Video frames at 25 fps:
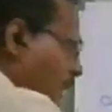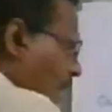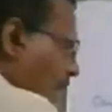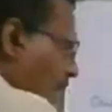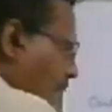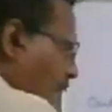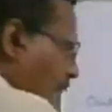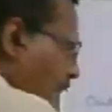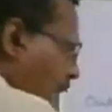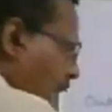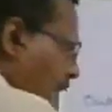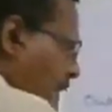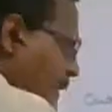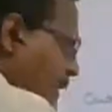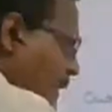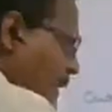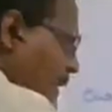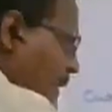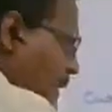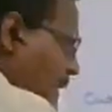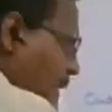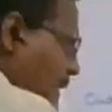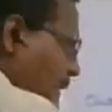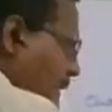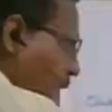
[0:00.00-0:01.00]
and
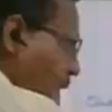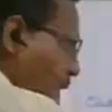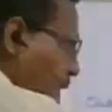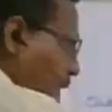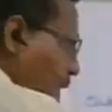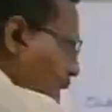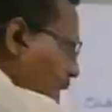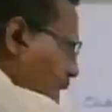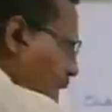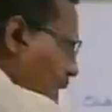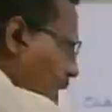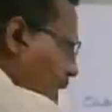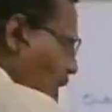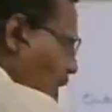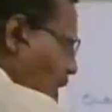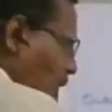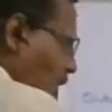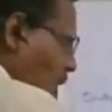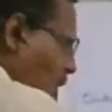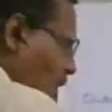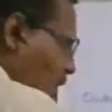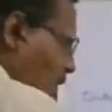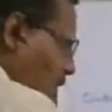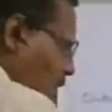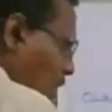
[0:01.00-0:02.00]

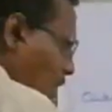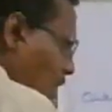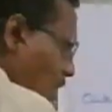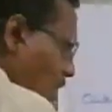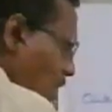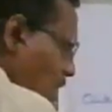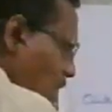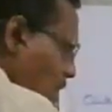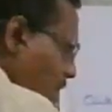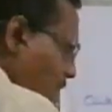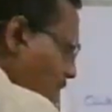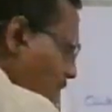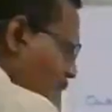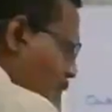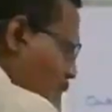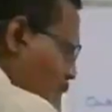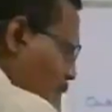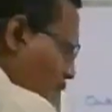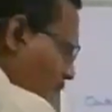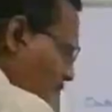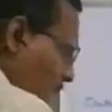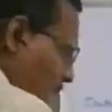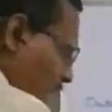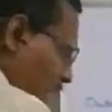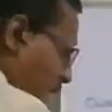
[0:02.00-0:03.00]
all the way you
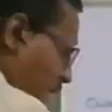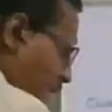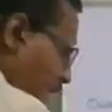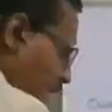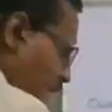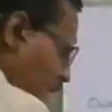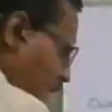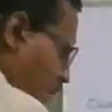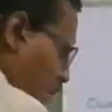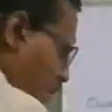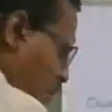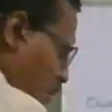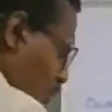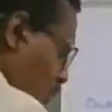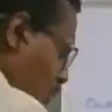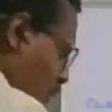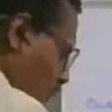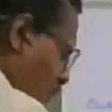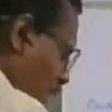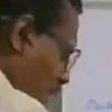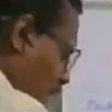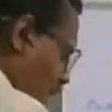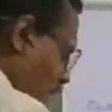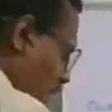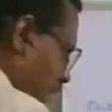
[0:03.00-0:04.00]
find the
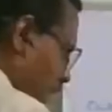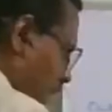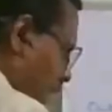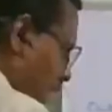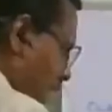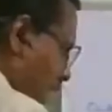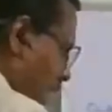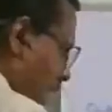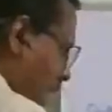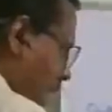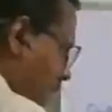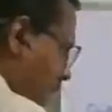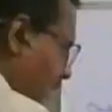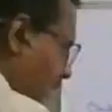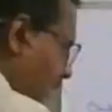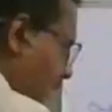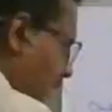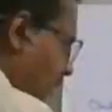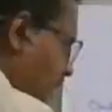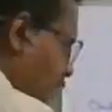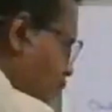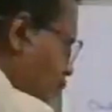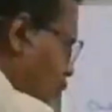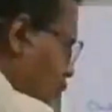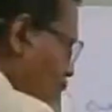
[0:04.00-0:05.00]
stroma that
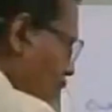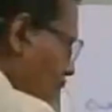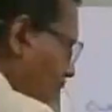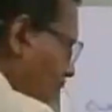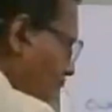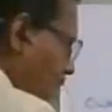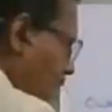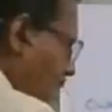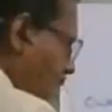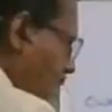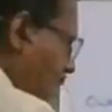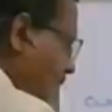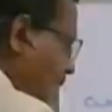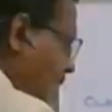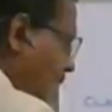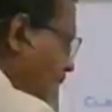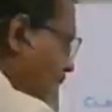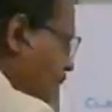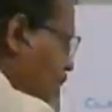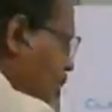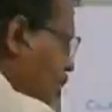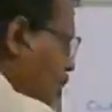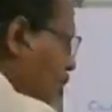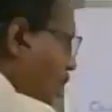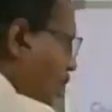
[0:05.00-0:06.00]
contains so many
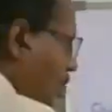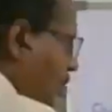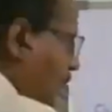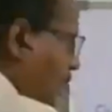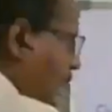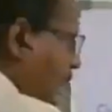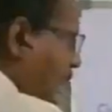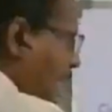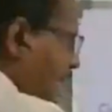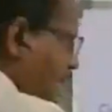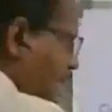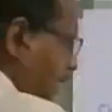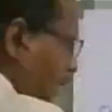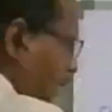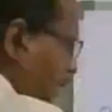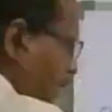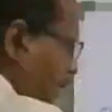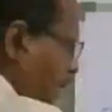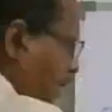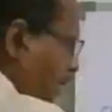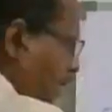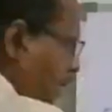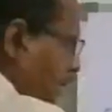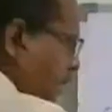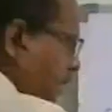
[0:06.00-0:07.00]
electron
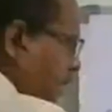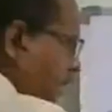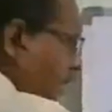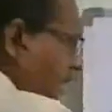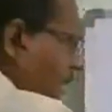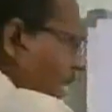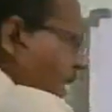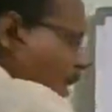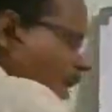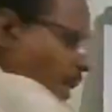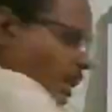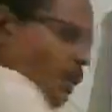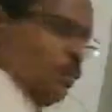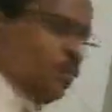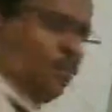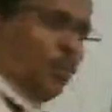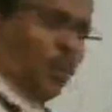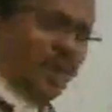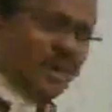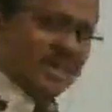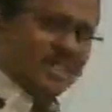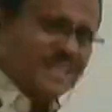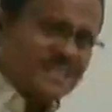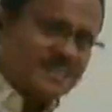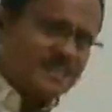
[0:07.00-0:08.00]
acceptors. And
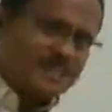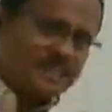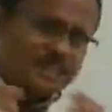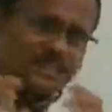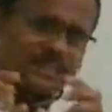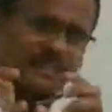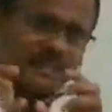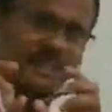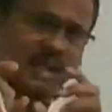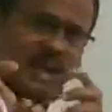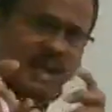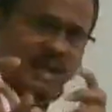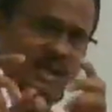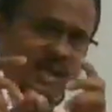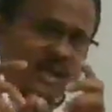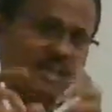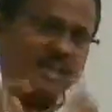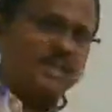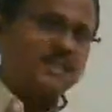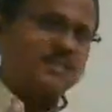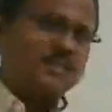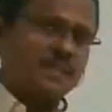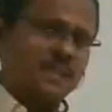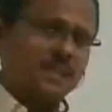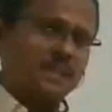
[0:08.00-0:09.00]
what does this grana
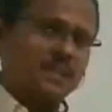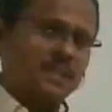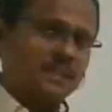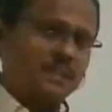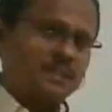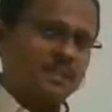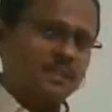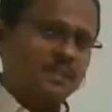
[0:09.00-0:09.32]
contain?